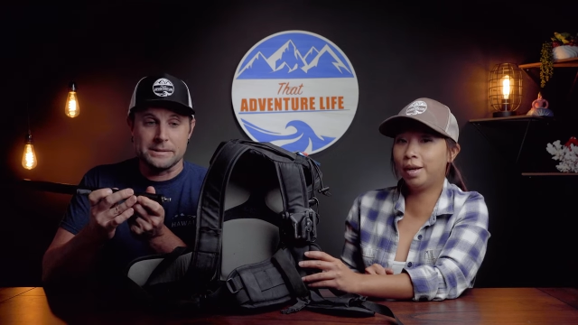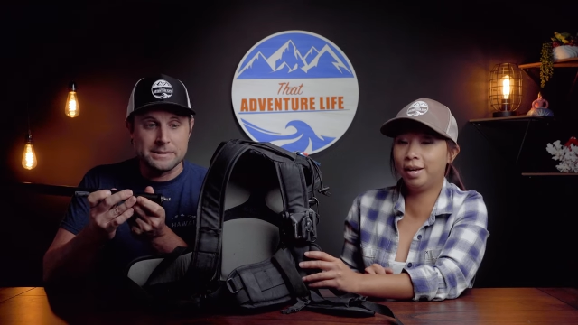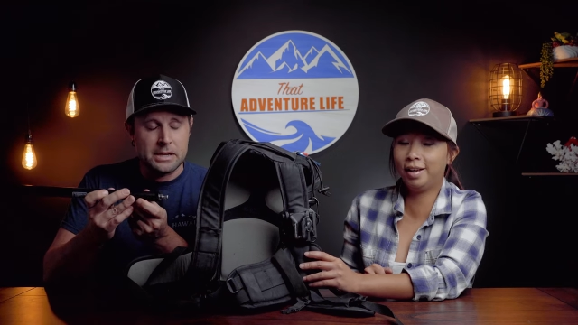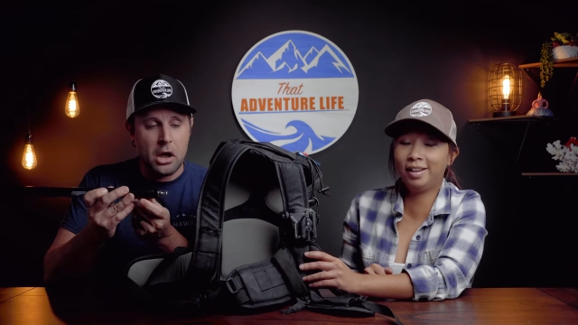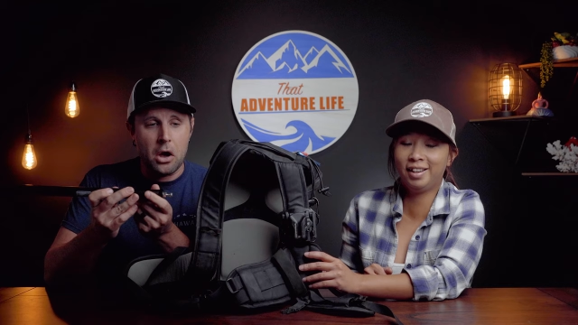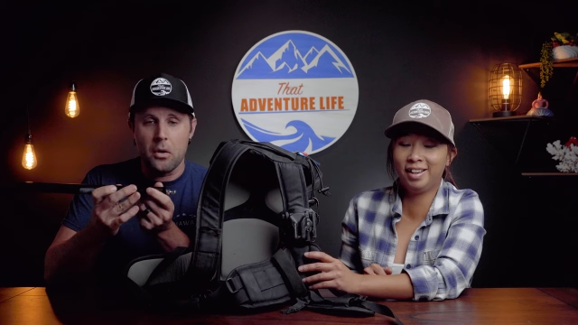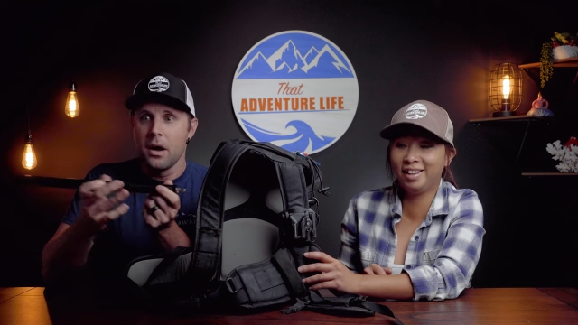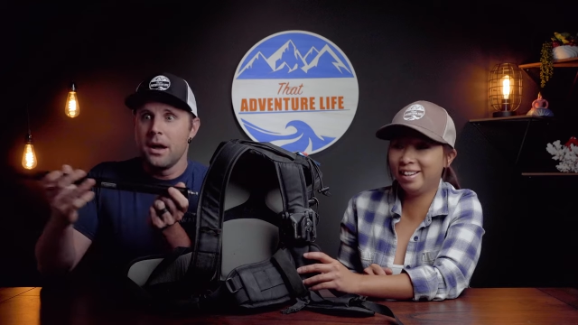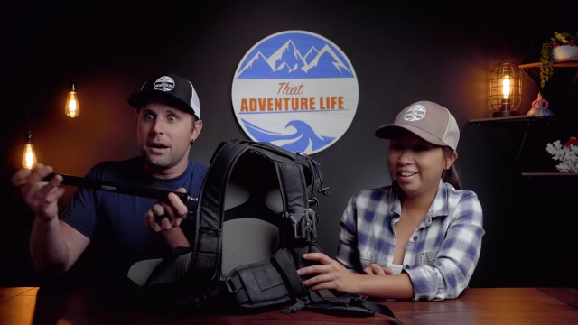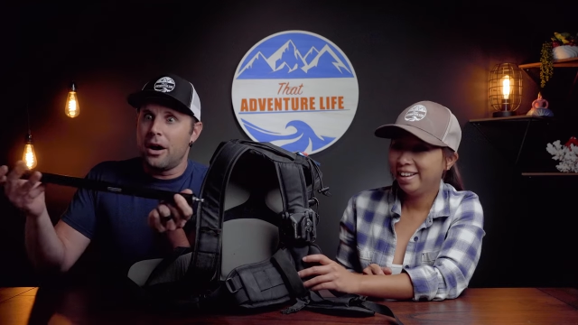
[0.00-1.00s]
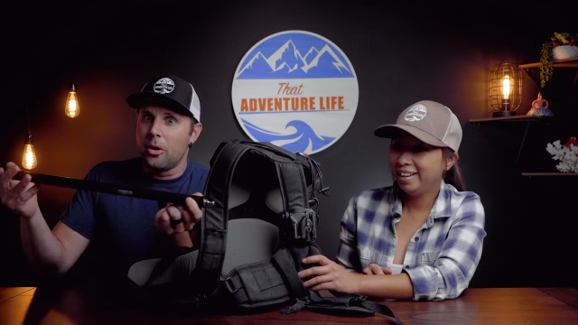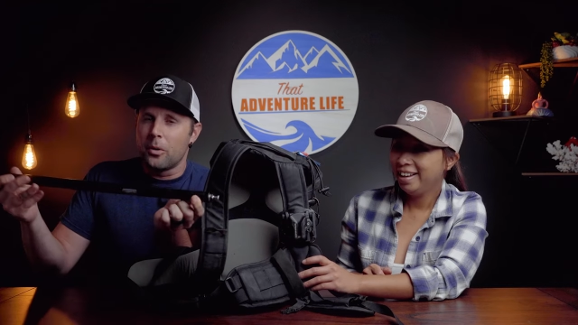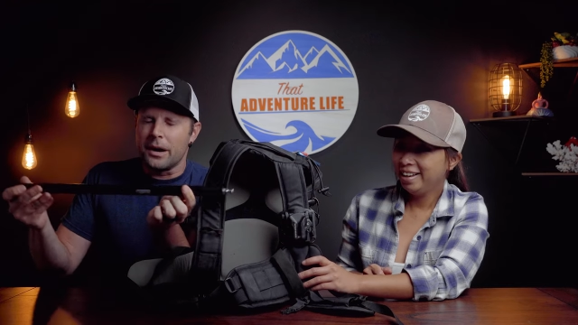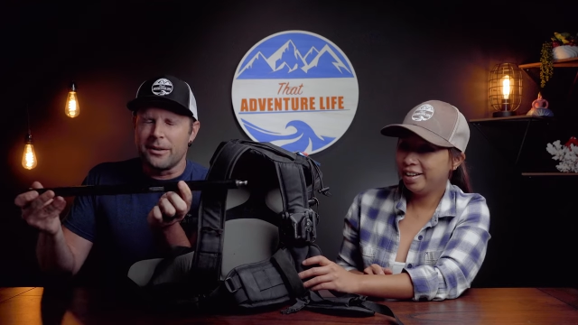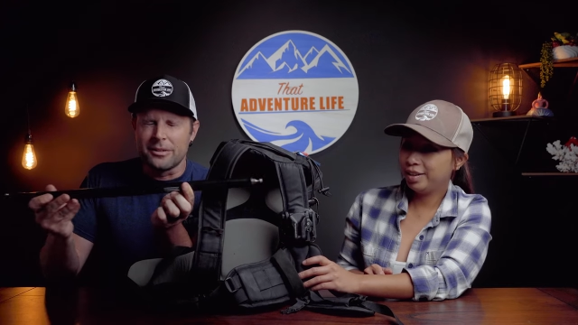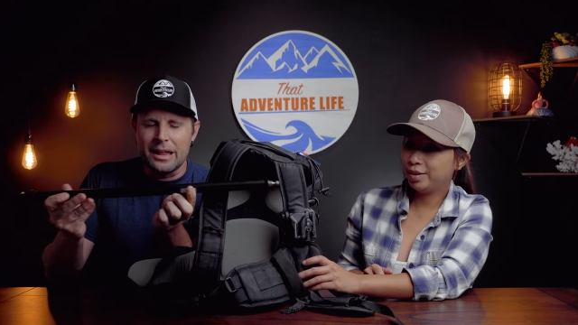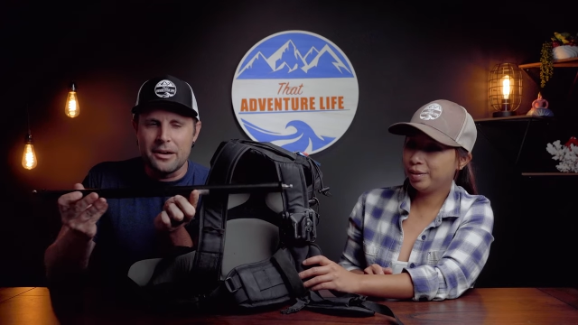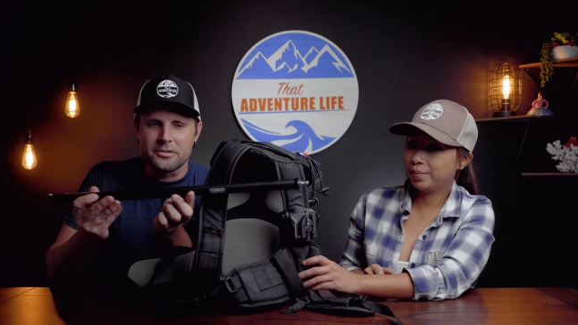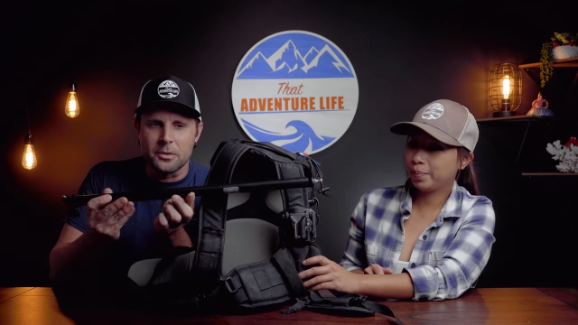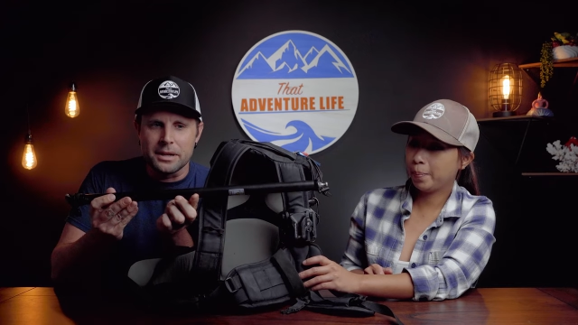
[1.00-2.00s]
Speaker 1: So all we're
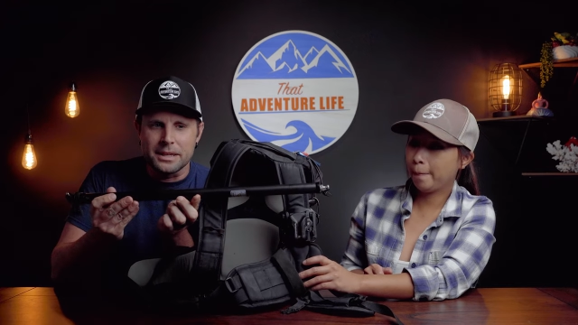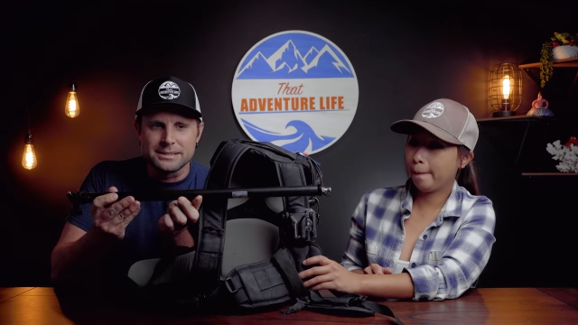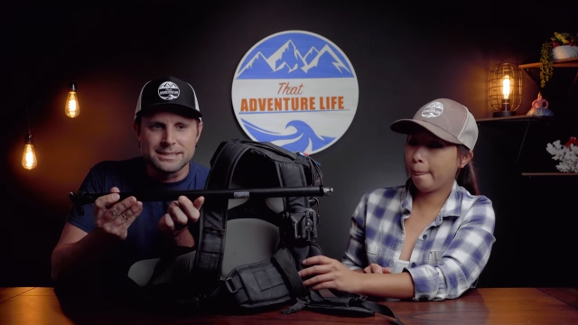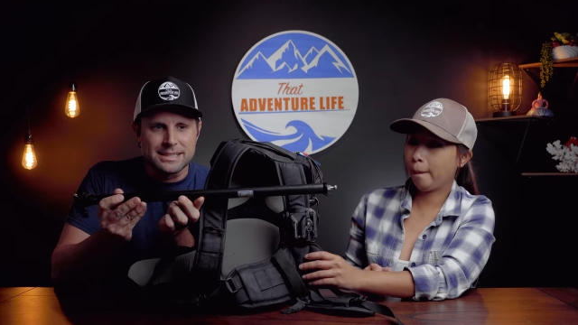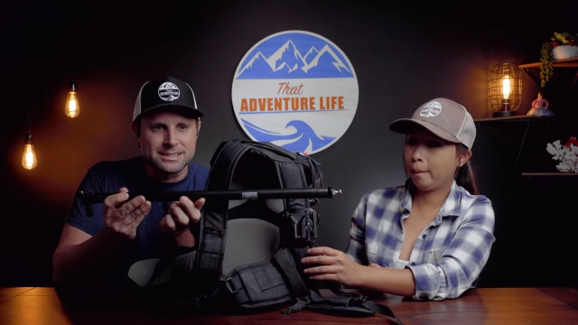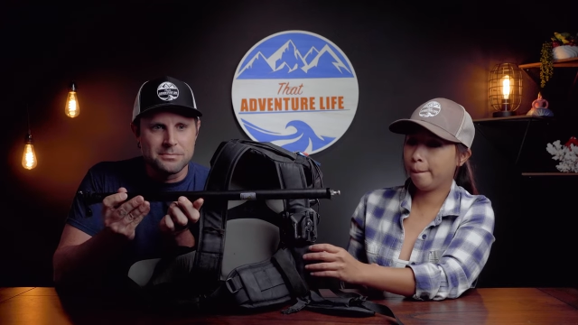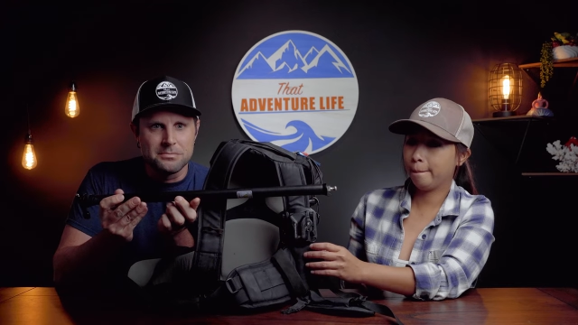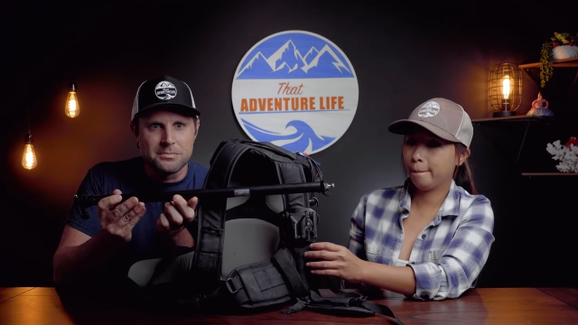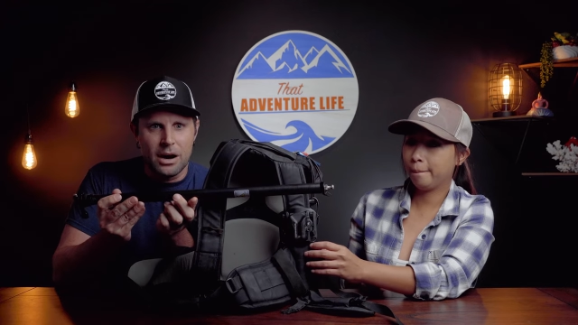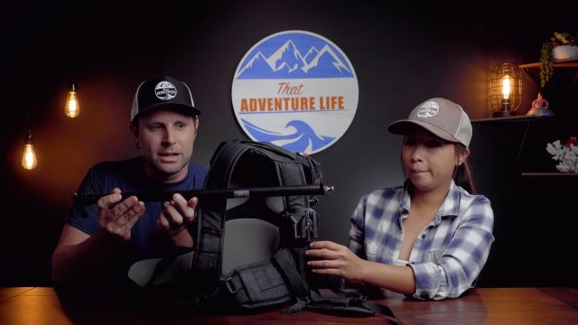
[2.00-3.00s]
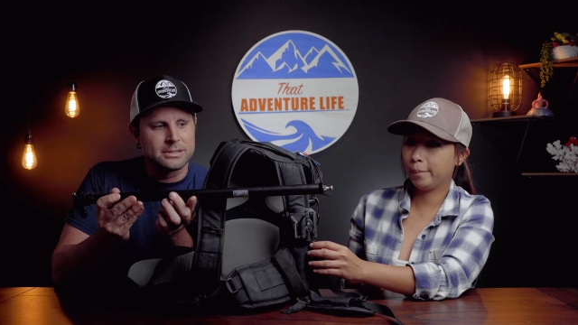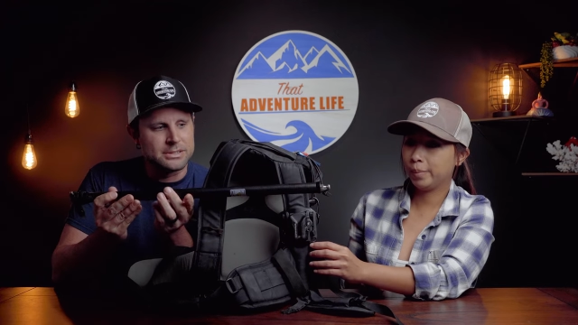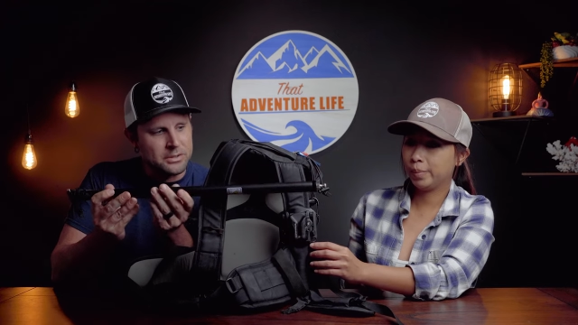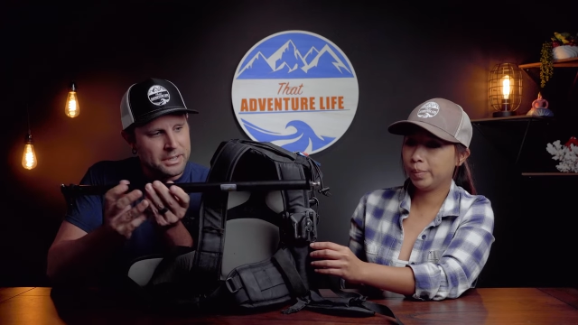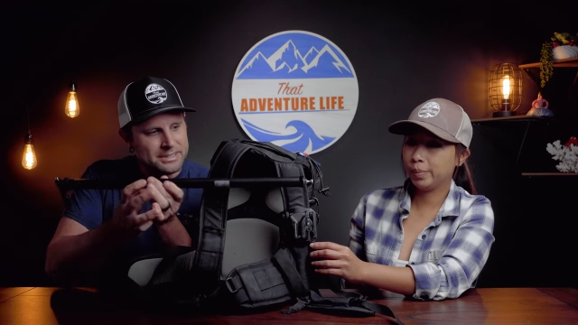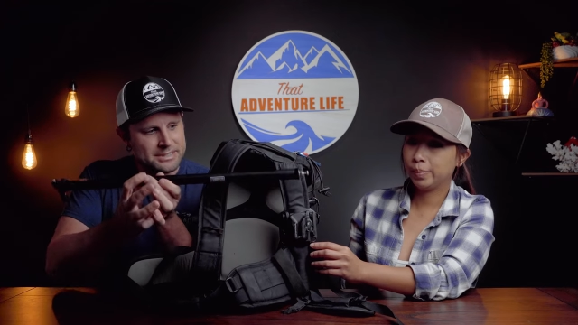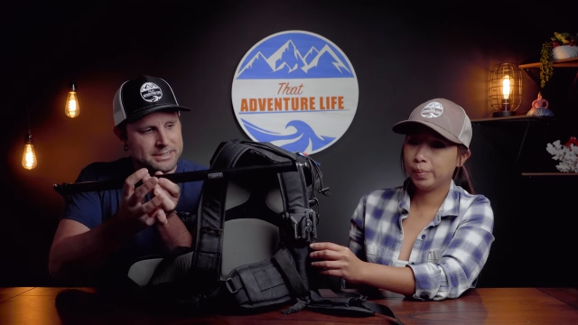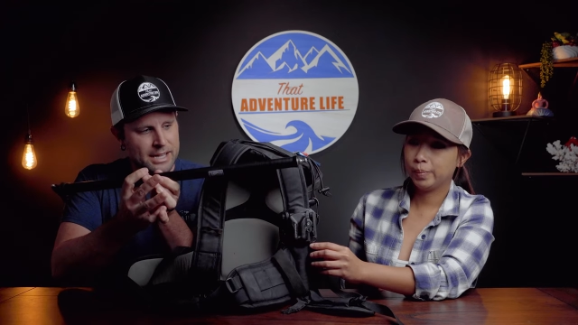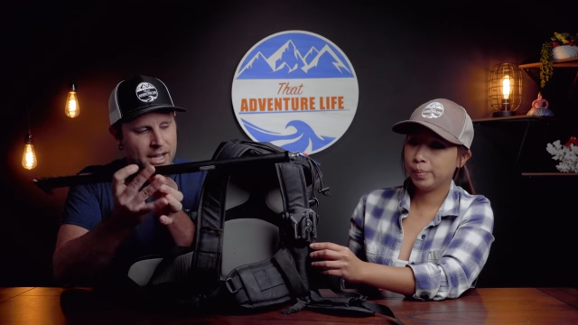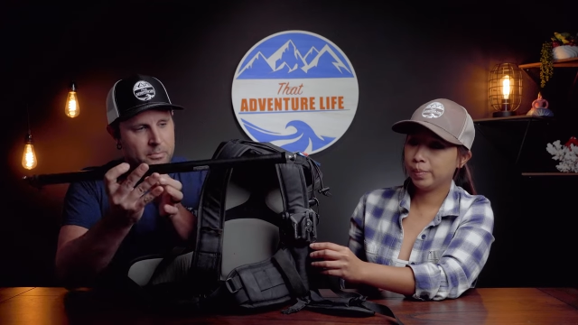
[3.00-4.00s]
left with is this monstrous
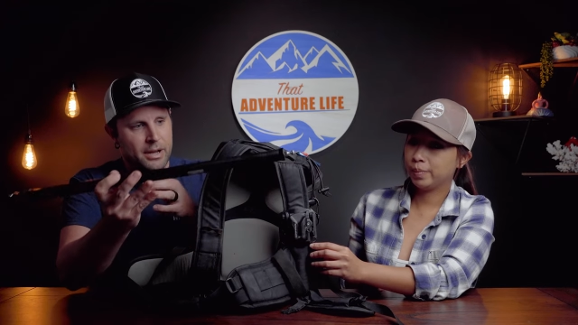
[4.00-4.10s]
stick.